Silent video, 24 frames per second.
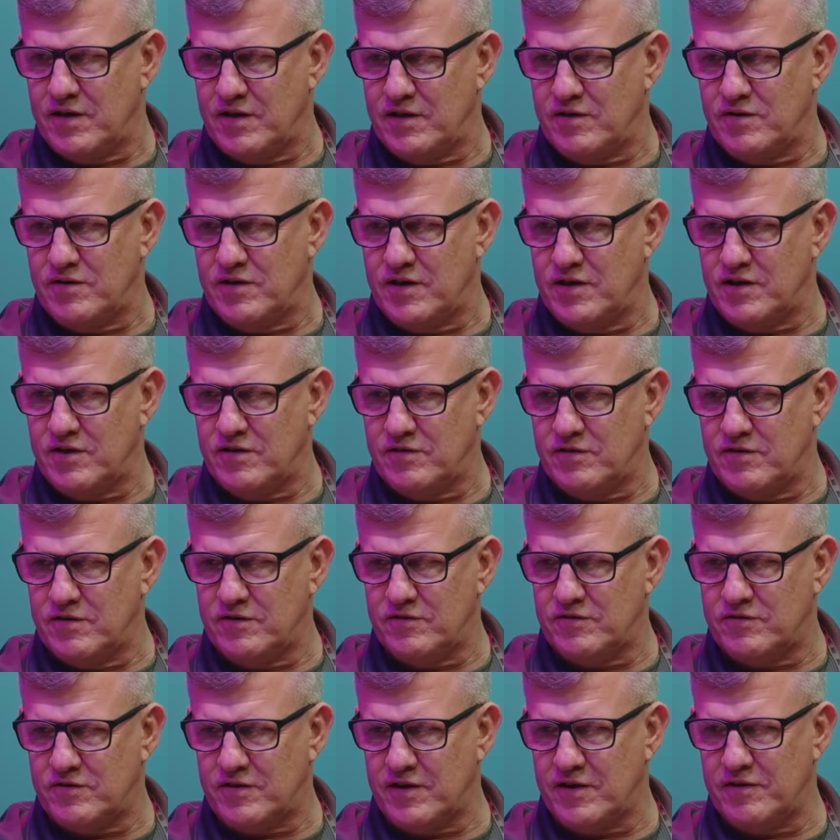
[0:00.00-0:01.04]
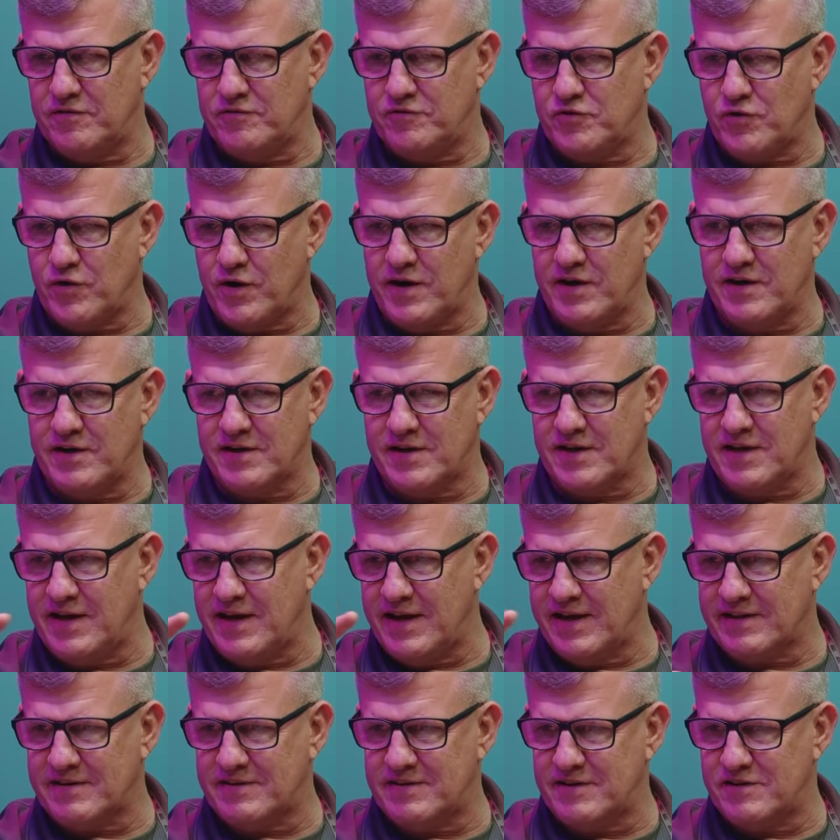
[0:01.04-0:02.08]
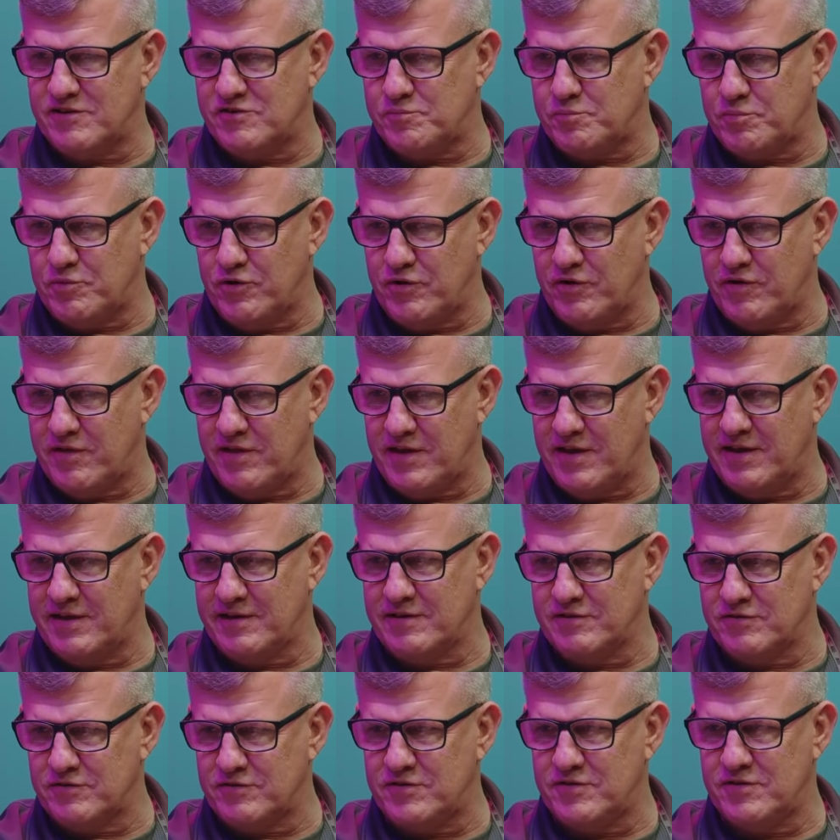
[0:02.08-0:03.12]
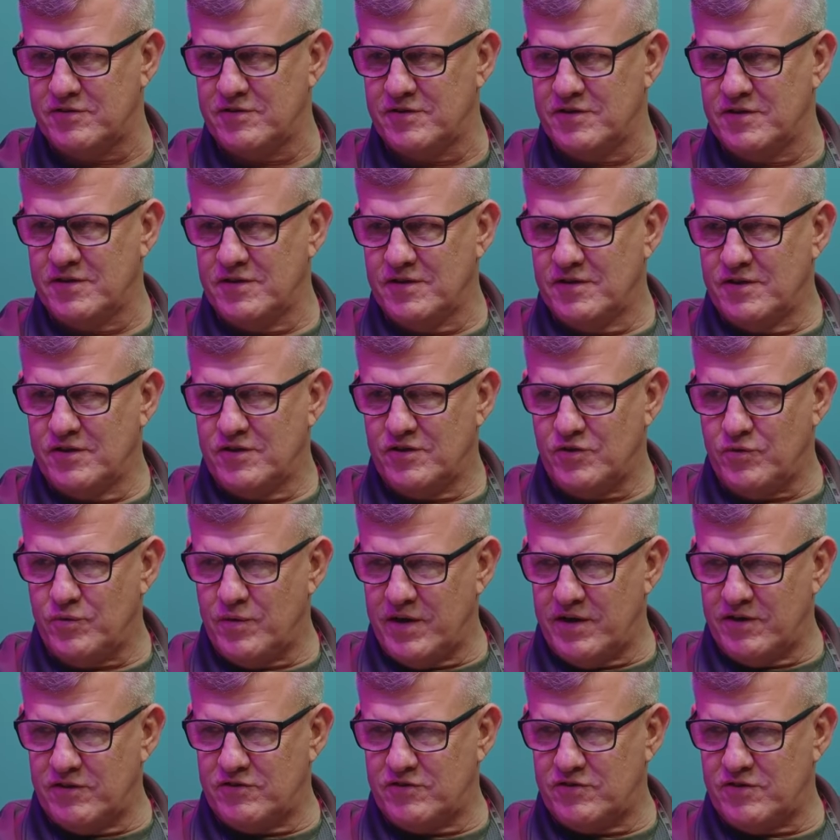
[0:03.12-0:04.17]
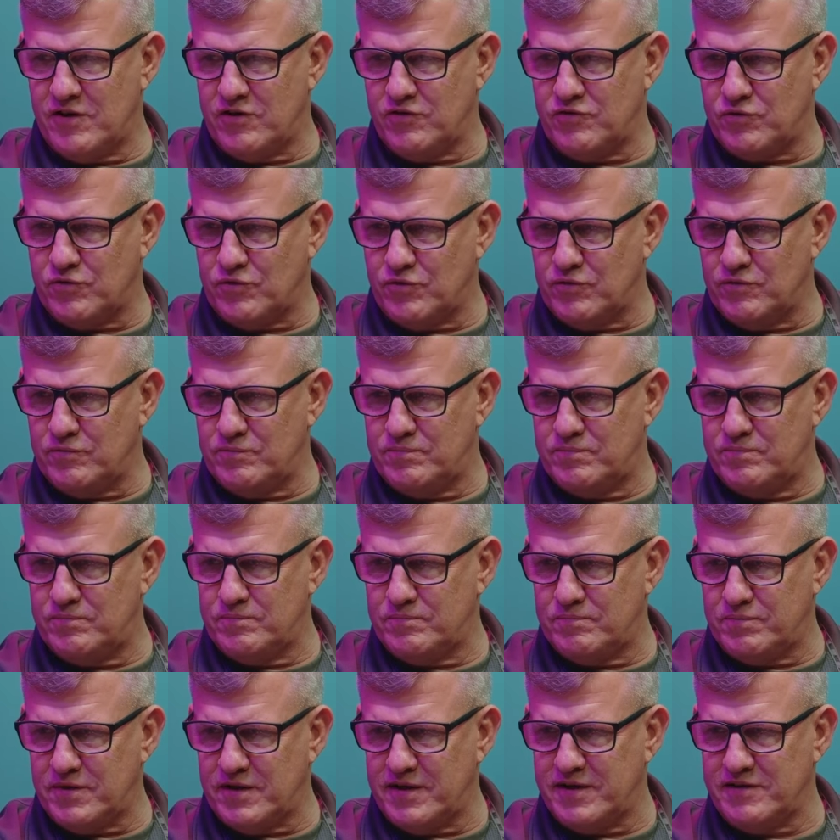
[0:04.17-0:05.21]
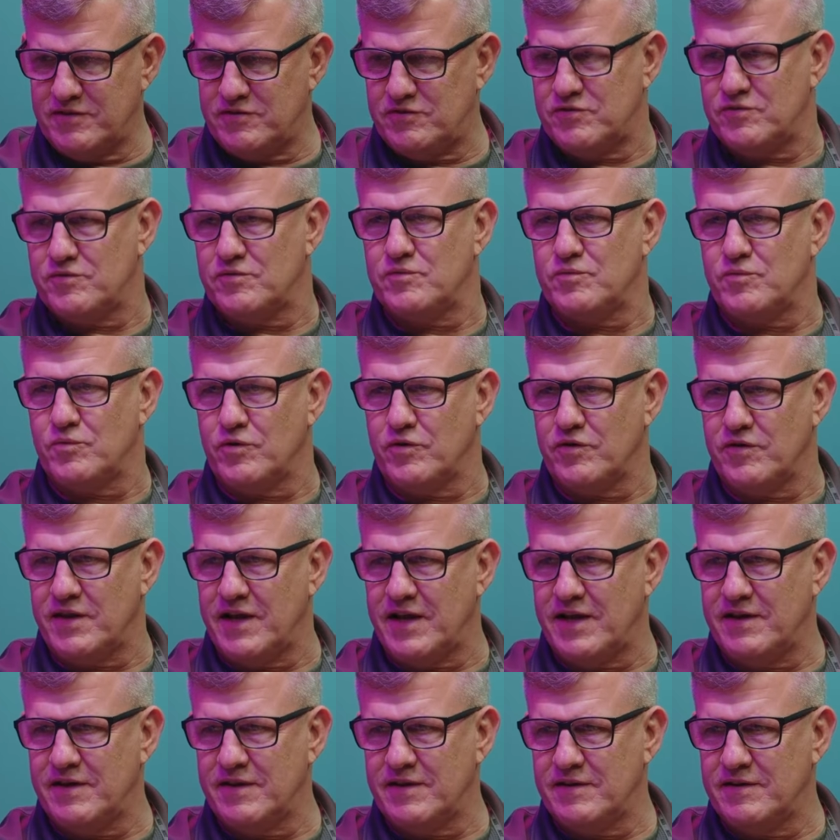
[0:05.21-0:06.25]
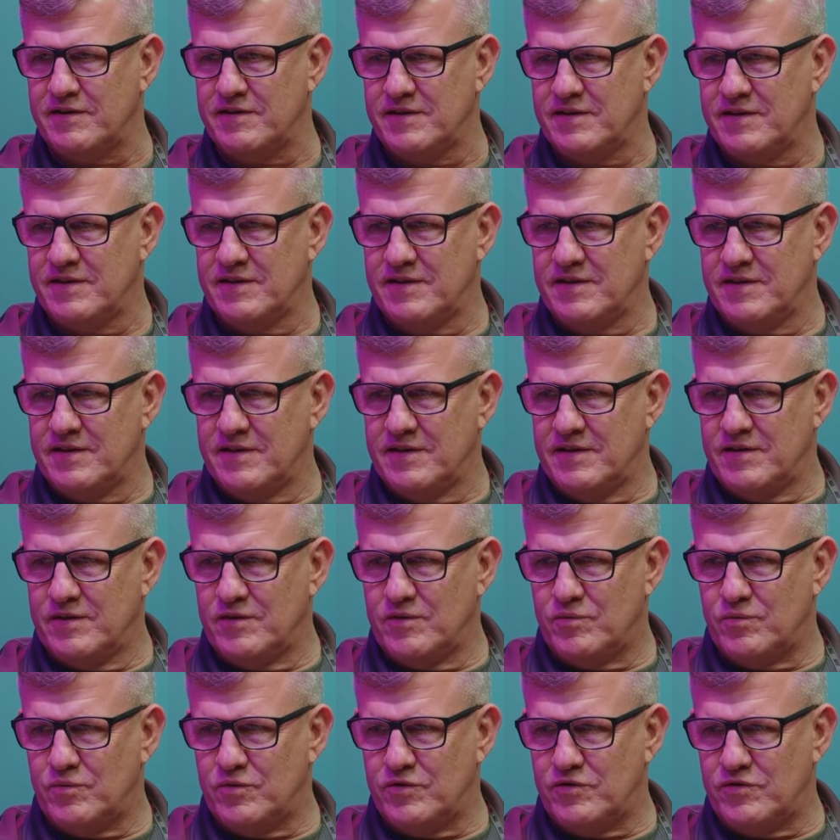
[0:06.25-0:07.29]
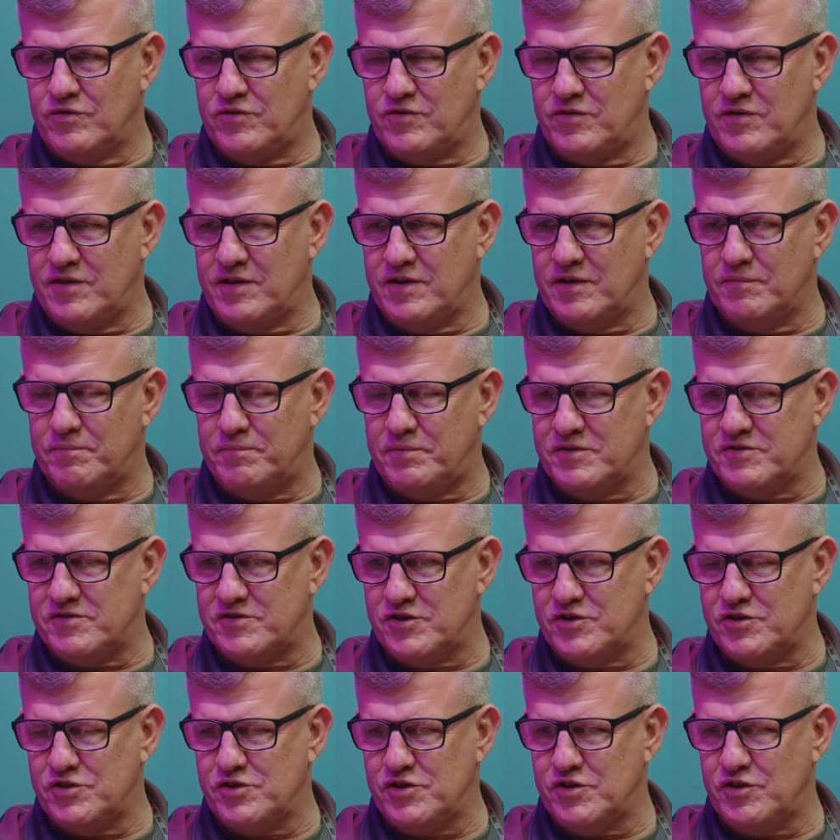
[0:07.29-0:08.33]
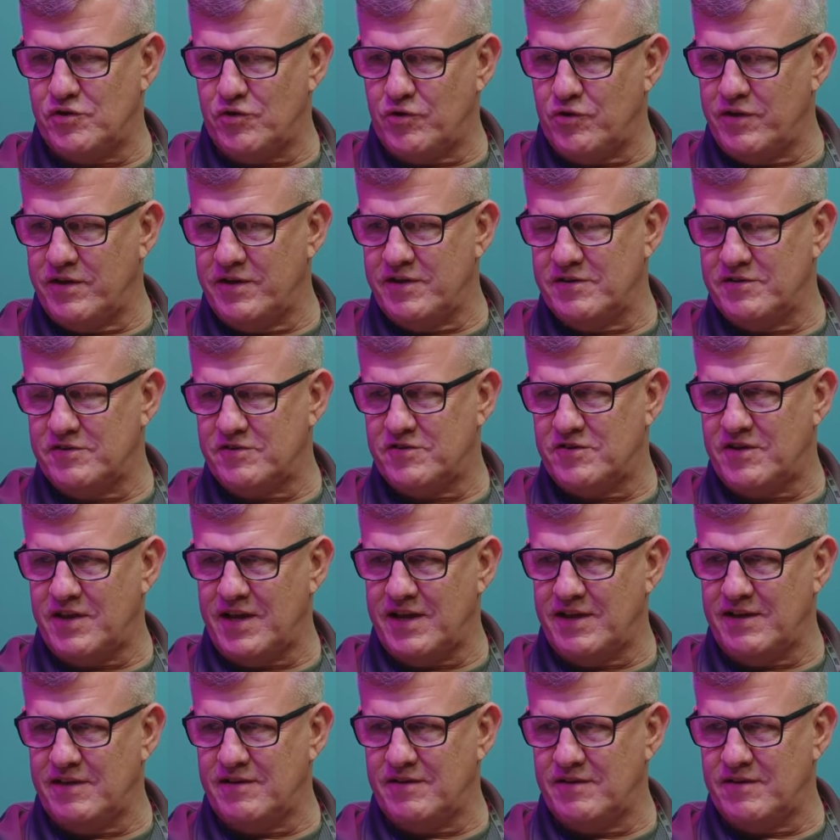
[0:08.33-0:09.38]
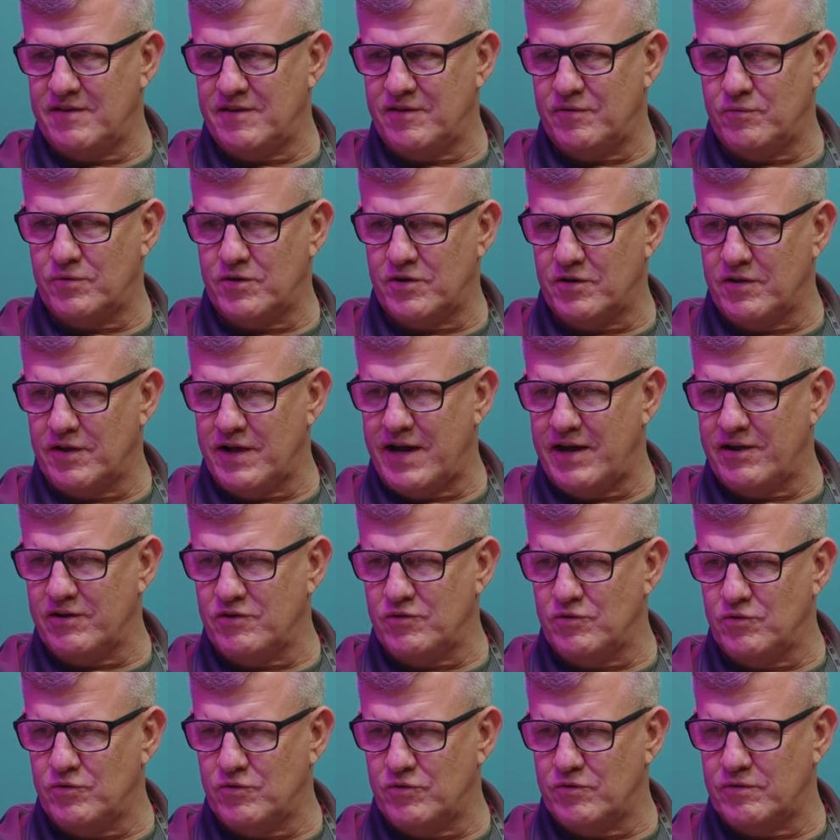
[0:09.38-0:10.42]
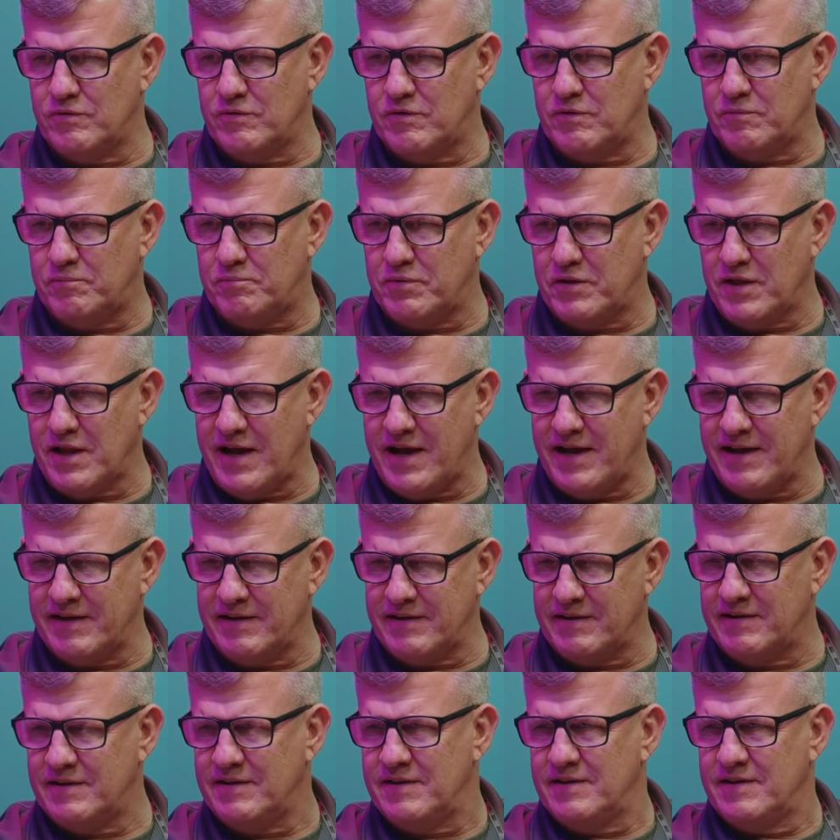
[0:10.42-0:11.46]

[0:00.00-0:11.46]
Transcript: and then instead of trying to connect disparate things, you had a central place where data was in a position or in a state that would allow you to apply